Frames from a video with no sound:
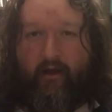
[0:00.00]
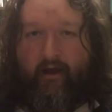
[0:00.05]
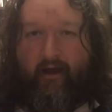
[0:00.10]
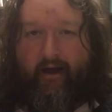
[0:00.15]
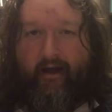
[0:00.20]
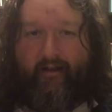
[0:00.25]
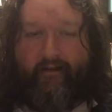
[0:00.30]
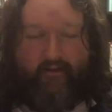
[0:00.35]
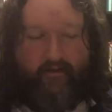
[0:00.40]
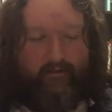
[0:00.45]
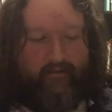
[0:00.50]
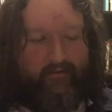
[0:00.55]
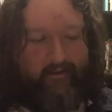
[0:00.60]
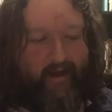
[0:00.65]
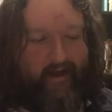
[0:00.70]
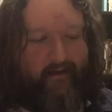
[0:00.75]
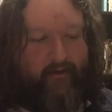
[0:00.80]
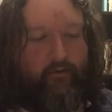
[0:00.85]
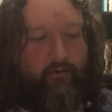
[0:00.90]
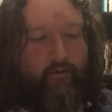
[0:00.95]
at the
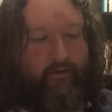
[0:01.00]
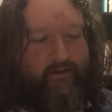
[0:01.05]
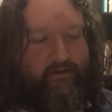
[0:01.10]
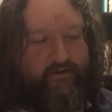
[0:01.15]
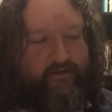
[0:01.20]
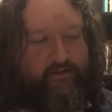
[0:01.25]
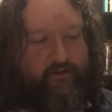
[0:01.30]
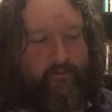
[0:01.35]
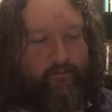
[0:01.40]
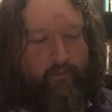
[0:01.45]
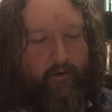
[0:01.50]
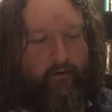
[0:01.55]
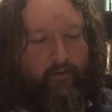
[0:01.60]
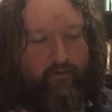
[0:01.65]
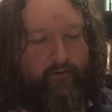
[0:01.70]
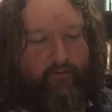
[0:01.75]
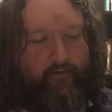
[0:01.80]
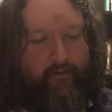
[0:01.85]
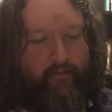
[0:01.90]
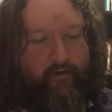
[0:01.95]
language that both
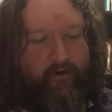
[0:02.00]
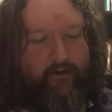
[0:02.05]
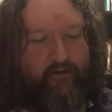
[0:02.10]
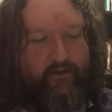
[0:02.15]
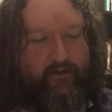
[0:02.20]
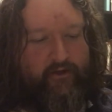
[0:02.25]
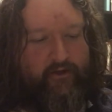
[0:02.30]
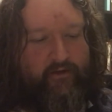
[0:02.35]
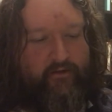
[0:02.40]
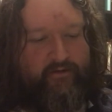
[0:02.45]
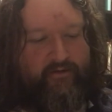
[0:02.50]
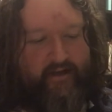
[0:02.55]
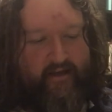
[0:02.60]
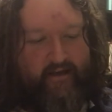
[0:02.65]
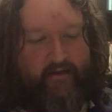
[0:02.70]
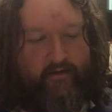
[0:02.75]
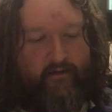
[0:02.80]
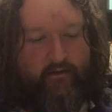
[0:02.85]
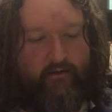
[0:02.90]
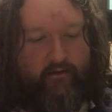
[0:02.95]
of them are
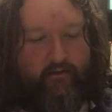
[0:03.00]
using.